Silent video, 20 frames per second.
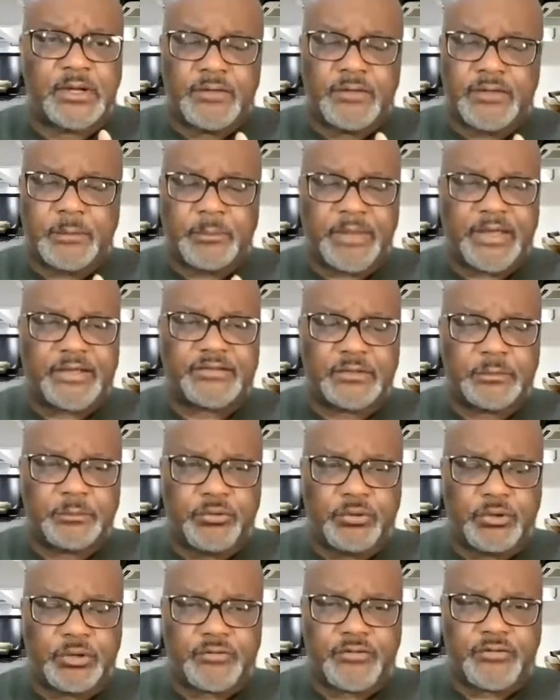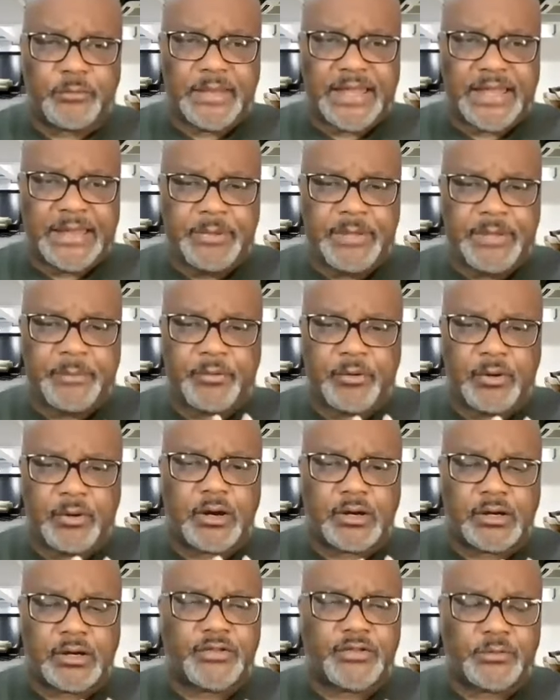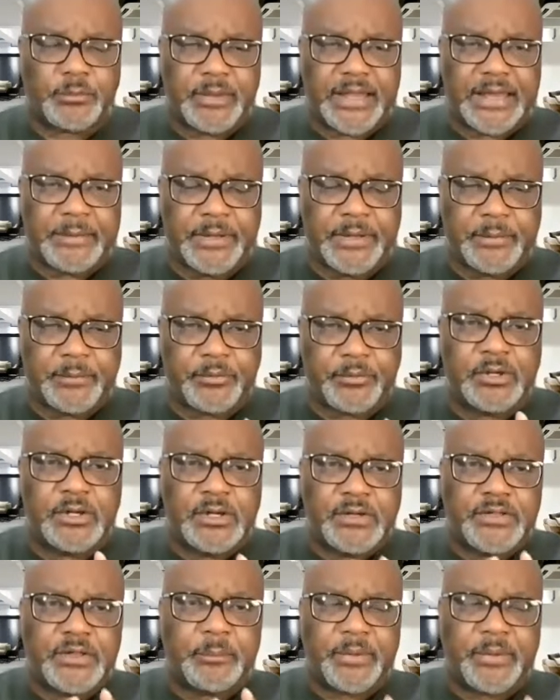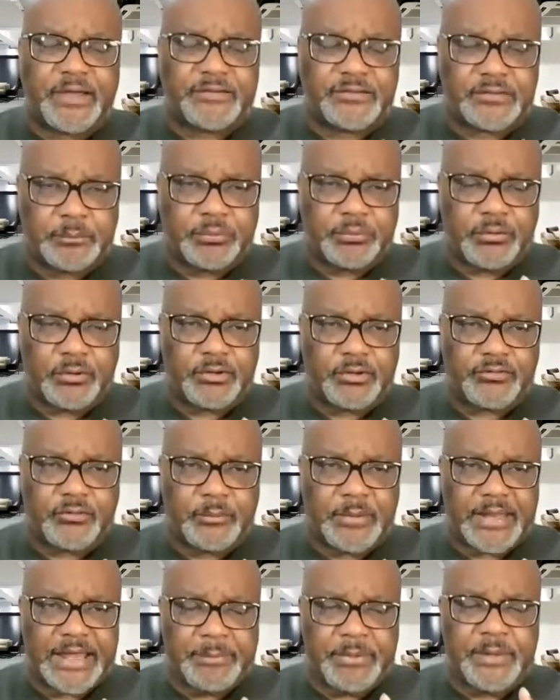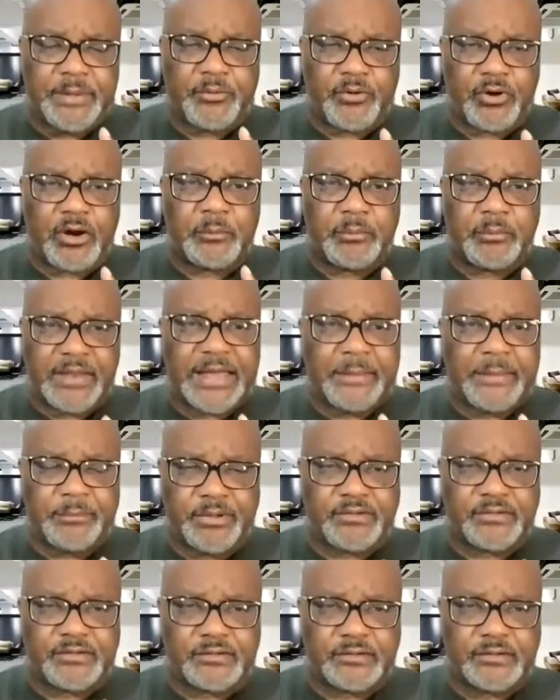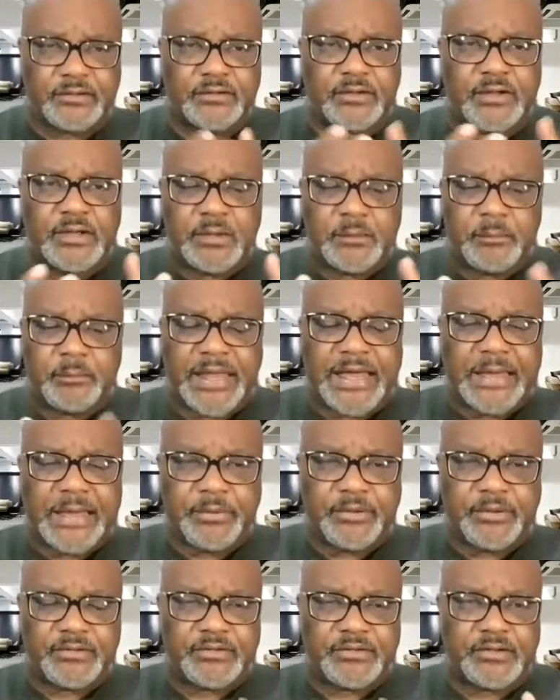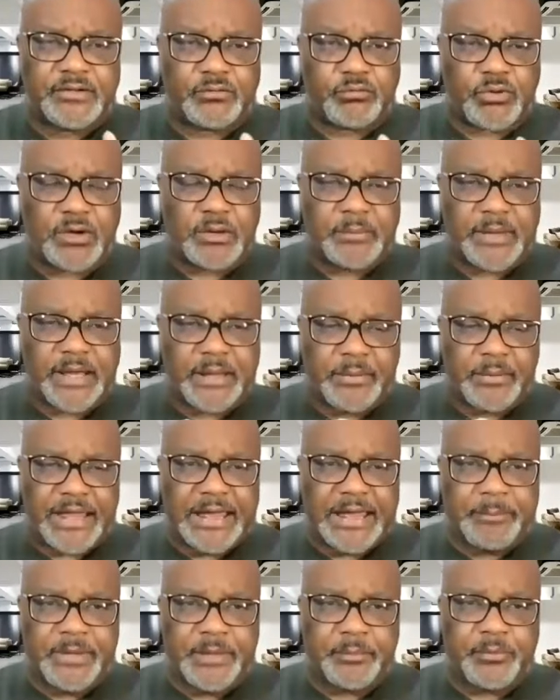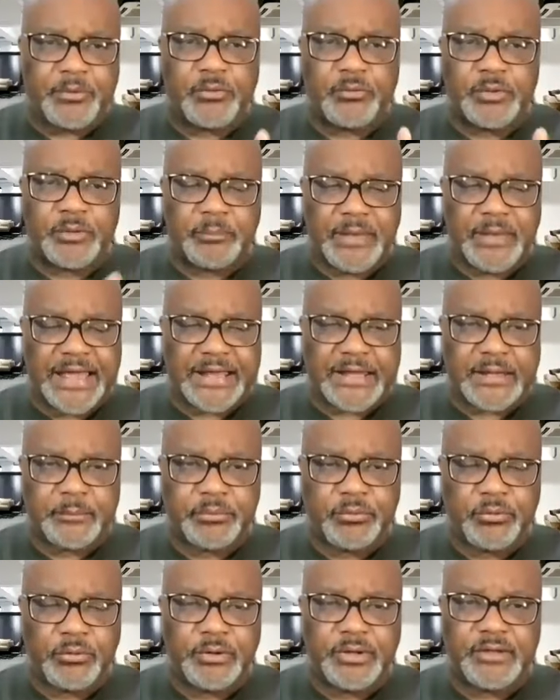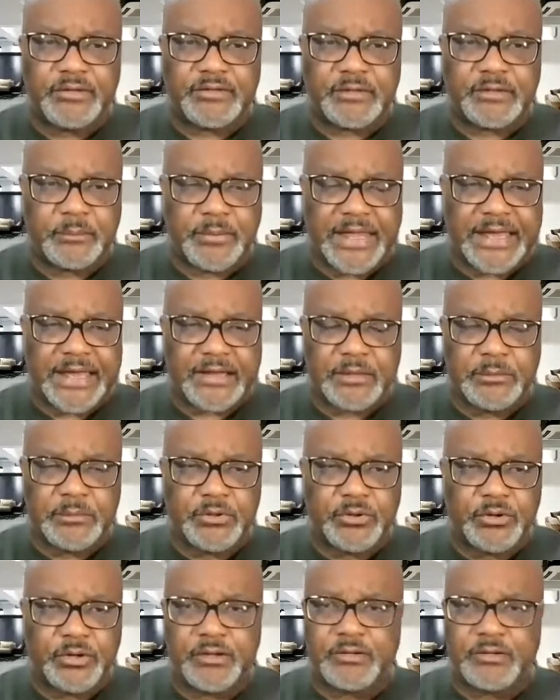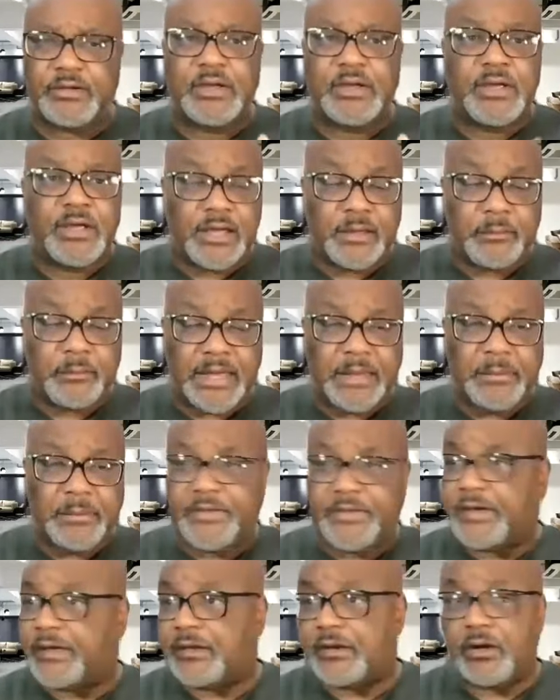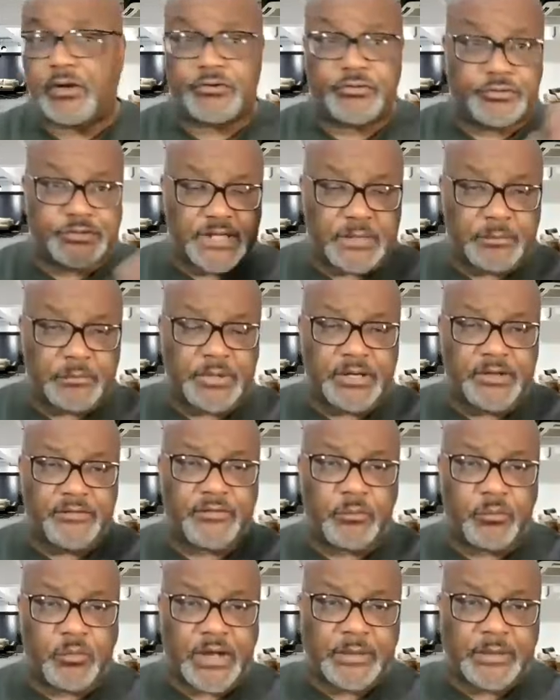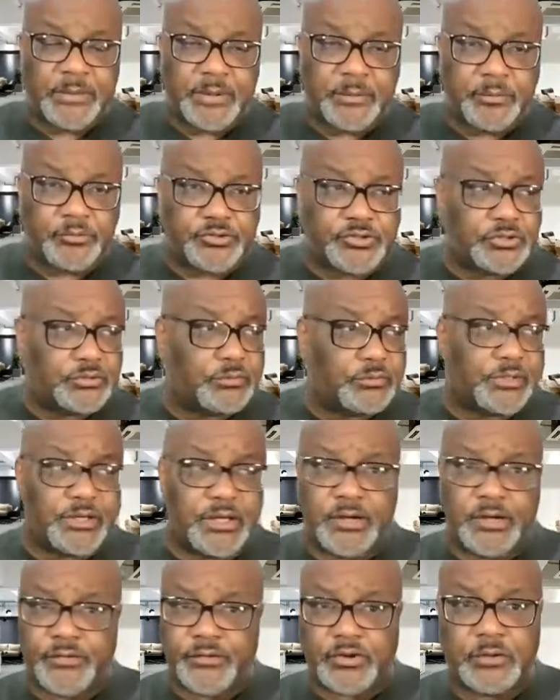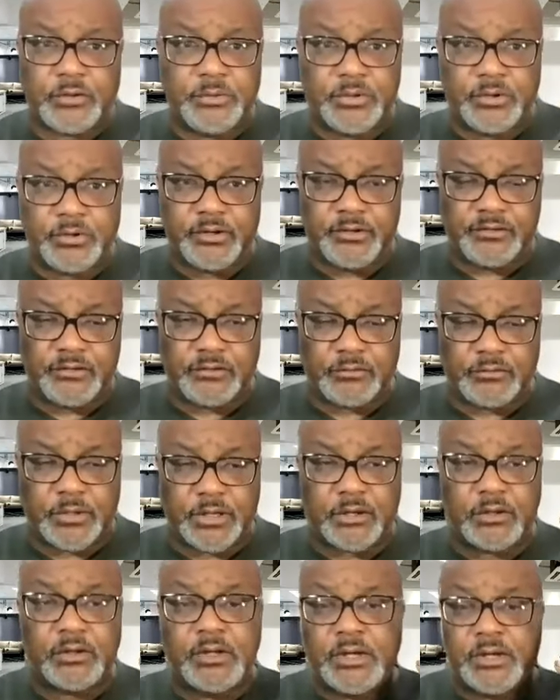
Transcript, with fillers: The best employer for black people are other black people. The best employers for black people are black businesses. Black businesses run by black people with black employees and black communities. And maybe they can also take money from white people too and other communities as well.